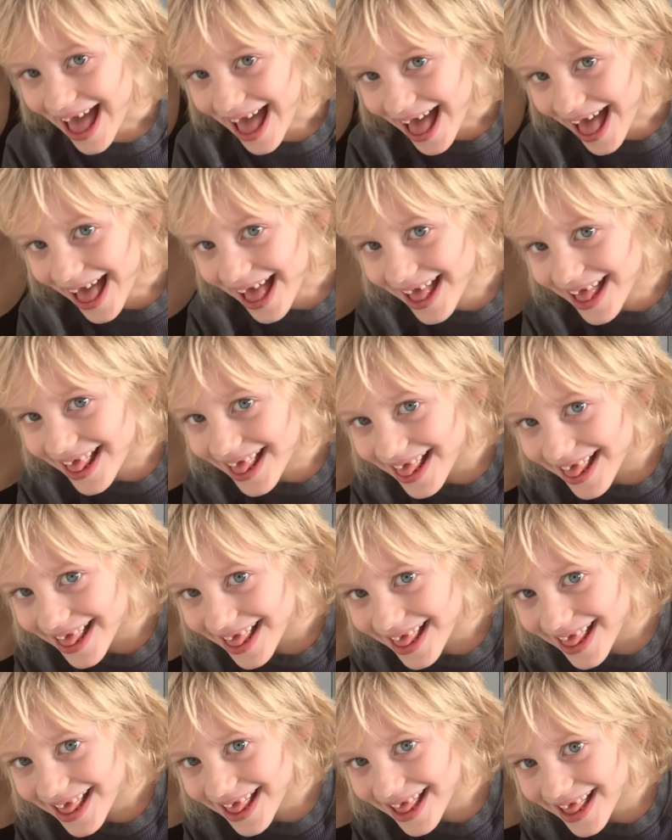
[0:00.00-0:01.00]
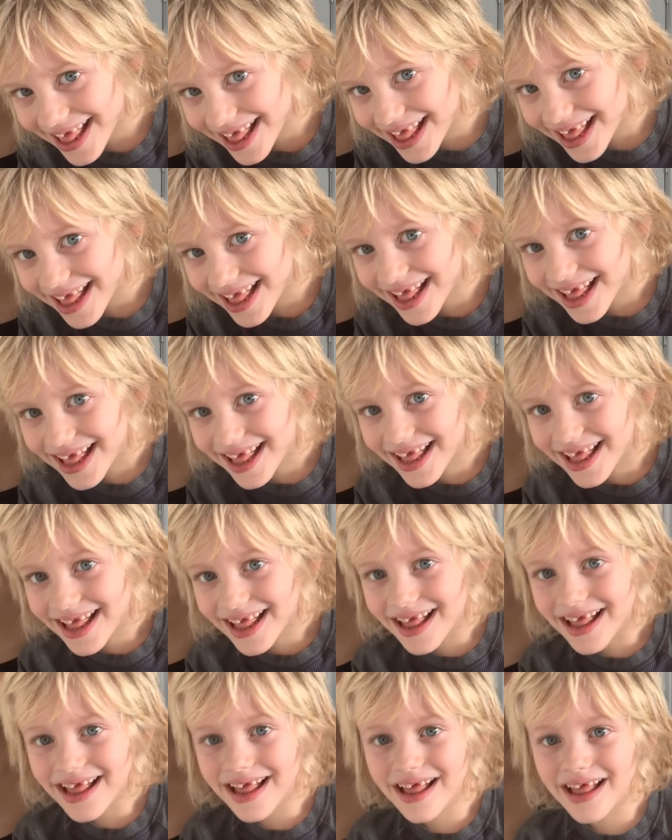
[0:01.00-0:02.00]

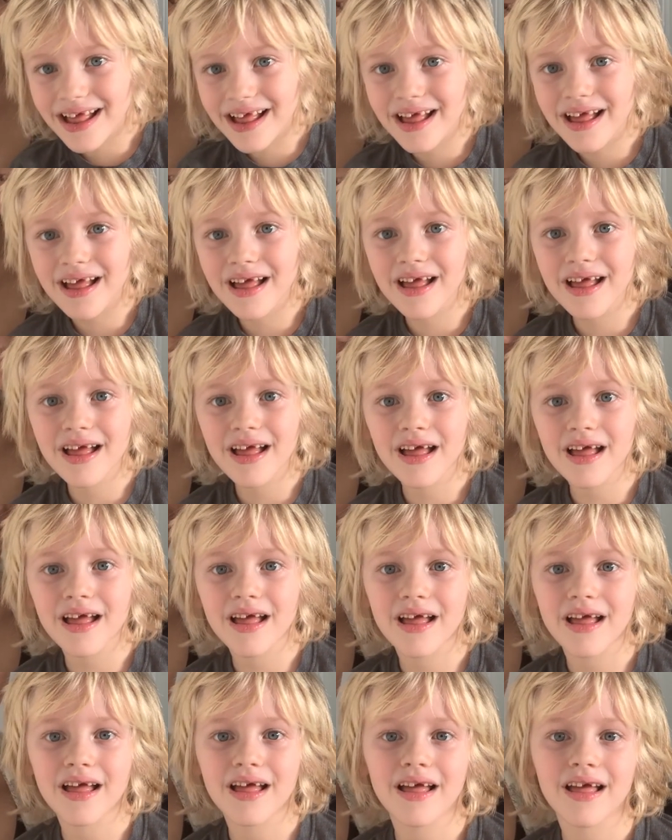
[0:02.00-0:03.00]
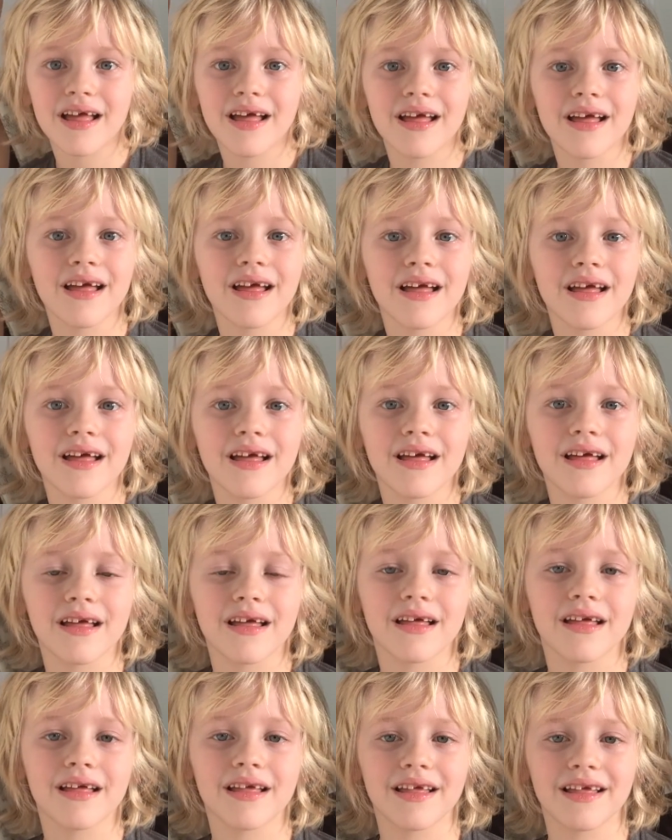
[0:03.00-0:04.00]

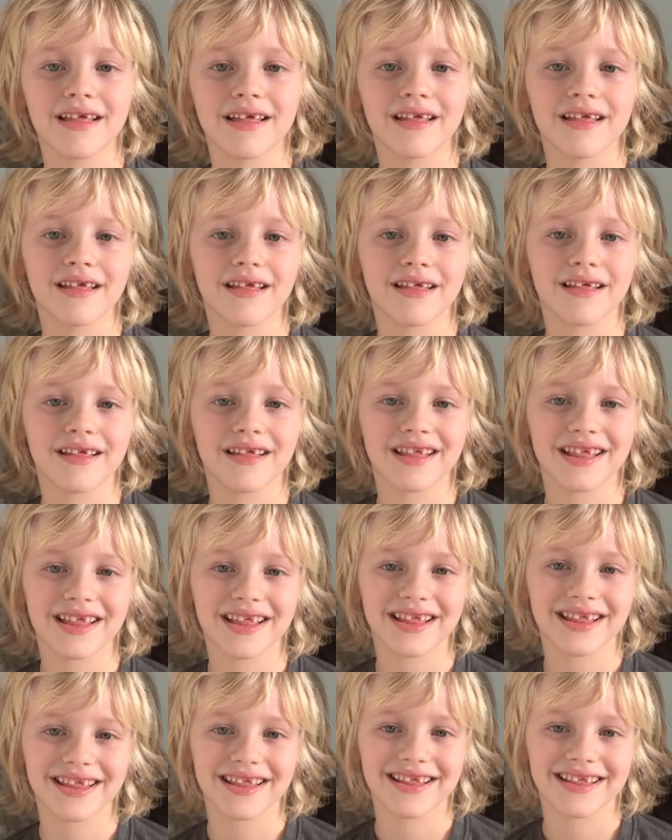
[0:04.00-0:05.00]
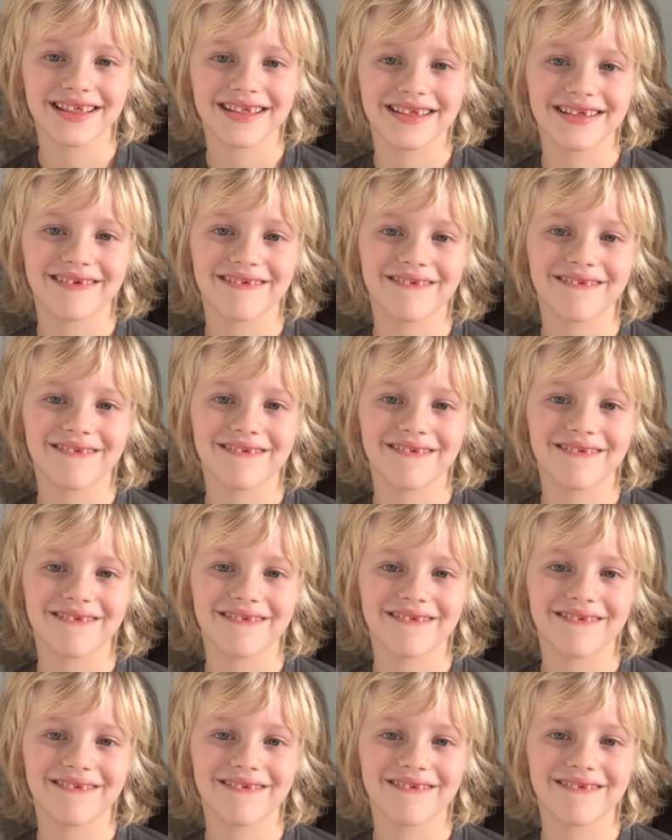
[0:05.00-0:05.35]
(silent)